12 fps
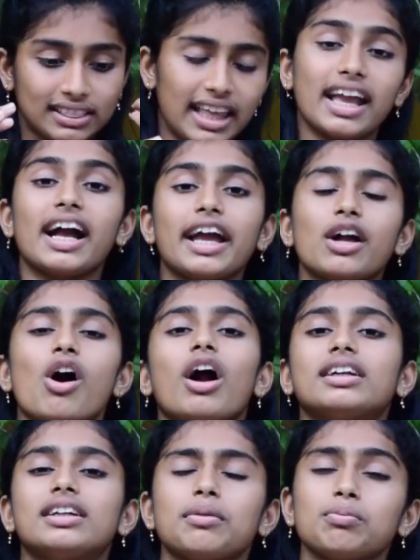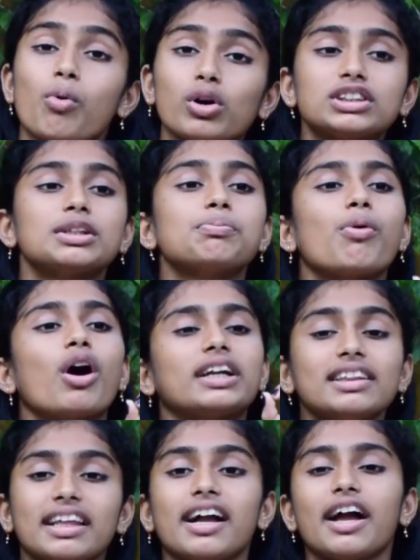thing I got, most
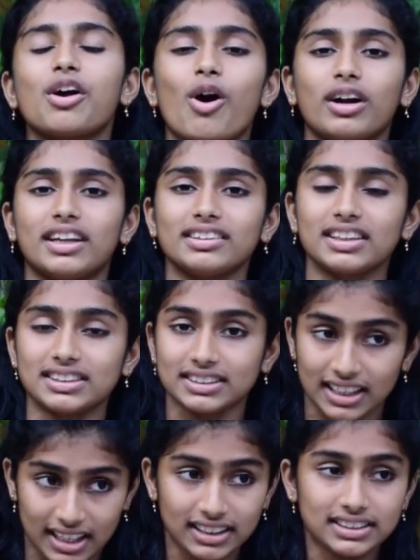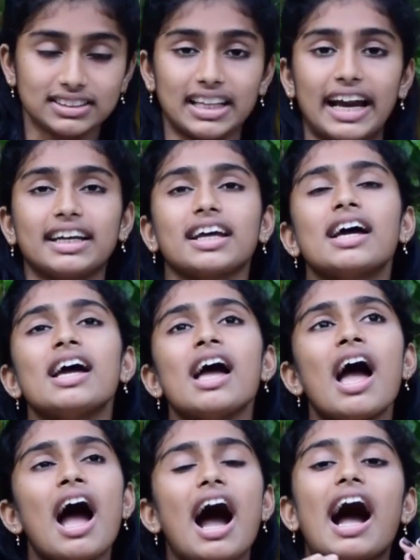important thing I got in this is that
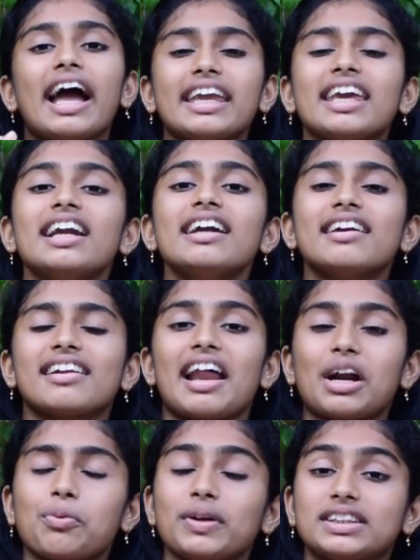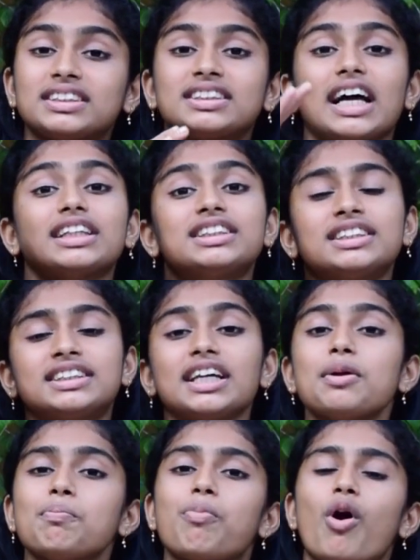I can interact with such
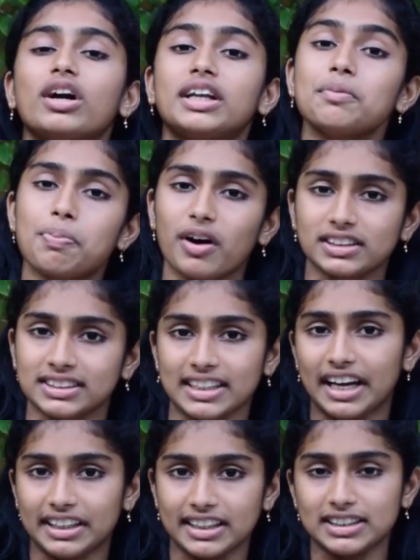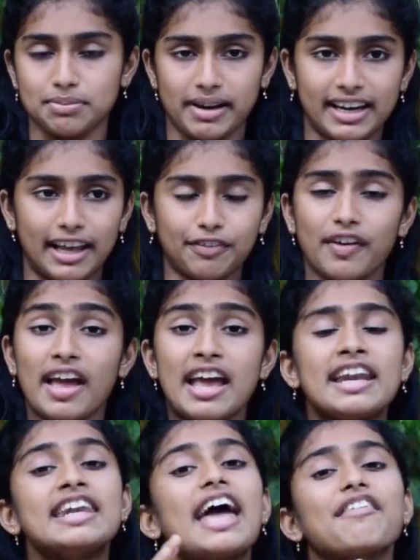an important personalities in my life.
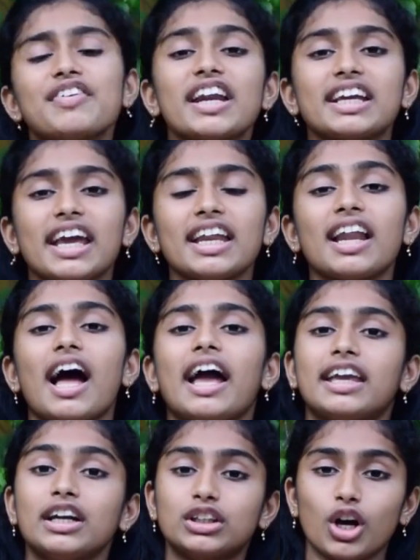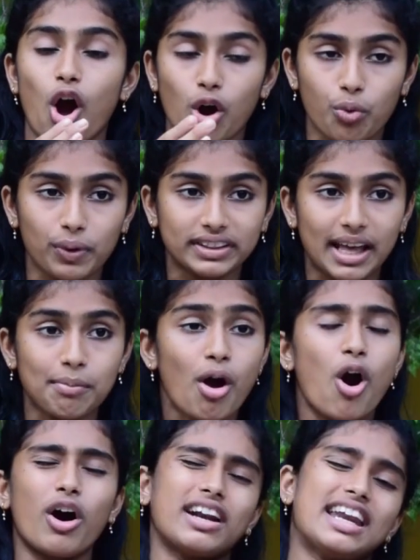Never again I can talk with them
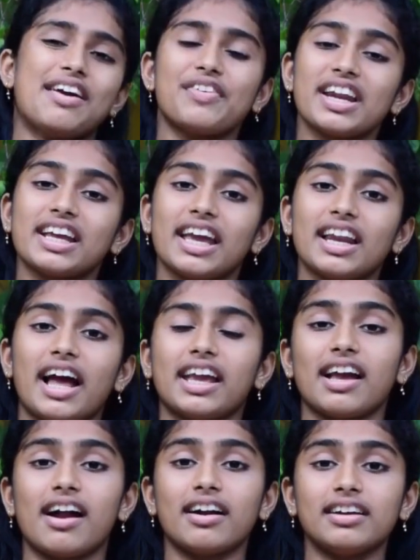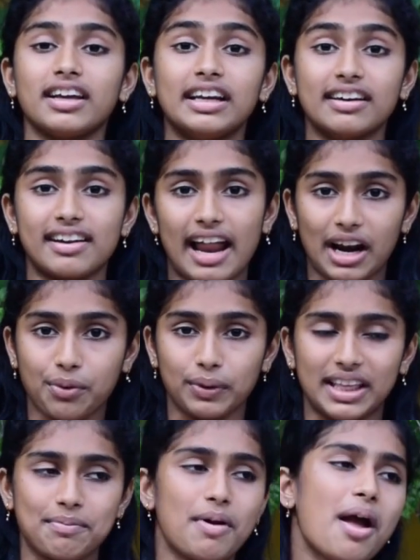or never again I can't interact
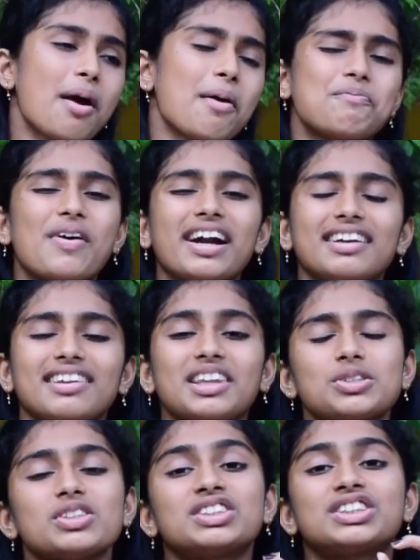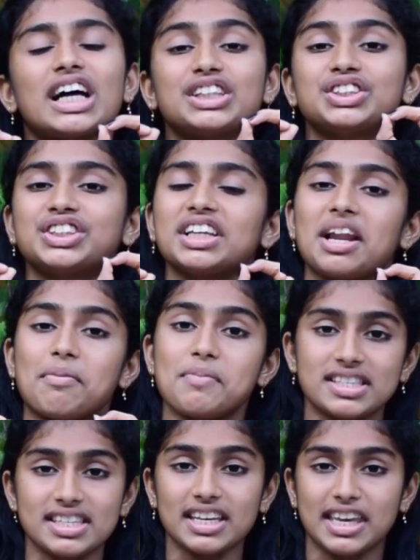with them. But this is such an
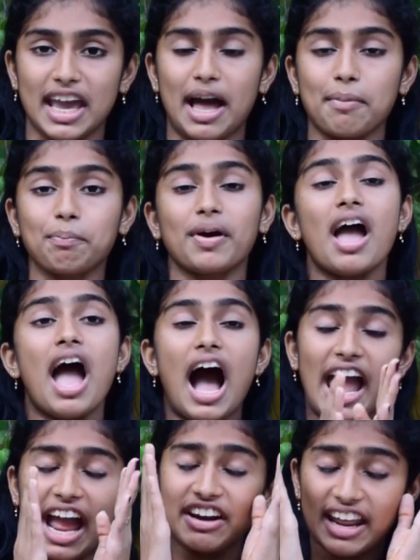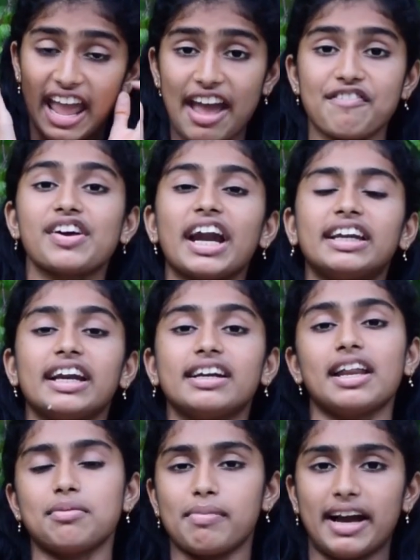amazing camp I had ever
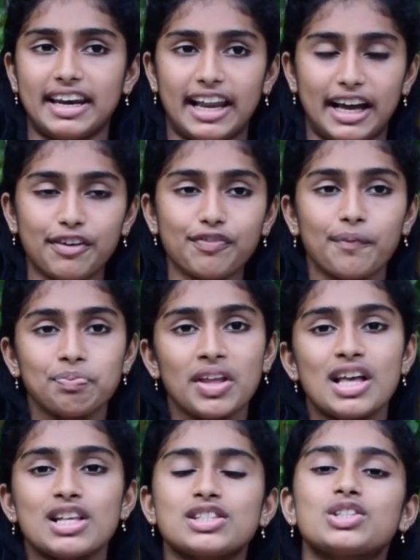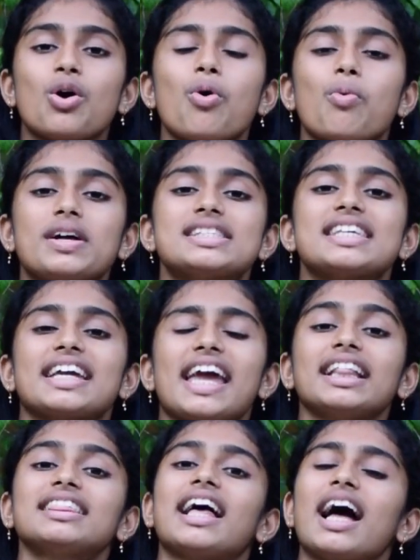attended in my life. So once
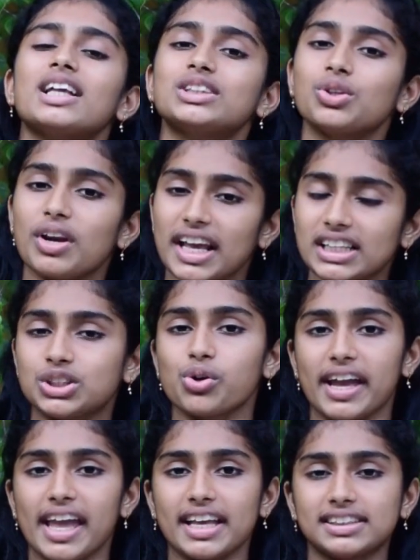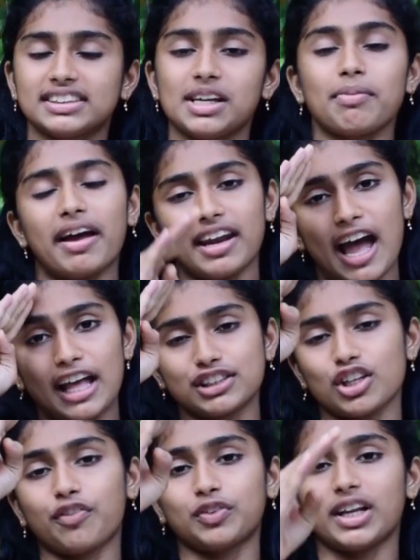again, thanks to Race to IAS team and
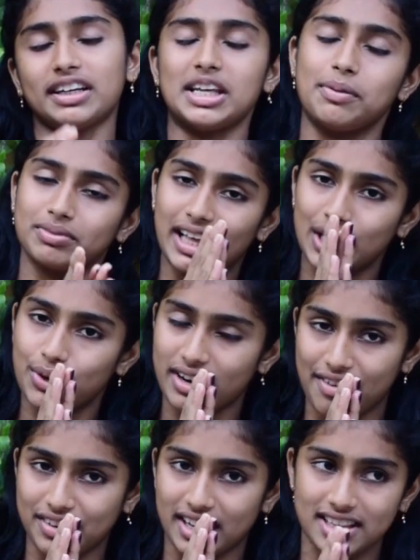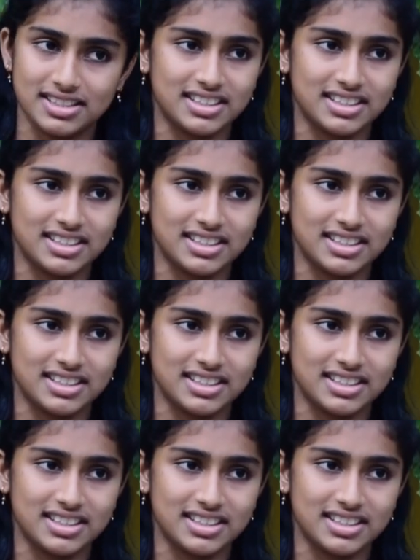hands off to the team. Thank you and have a nice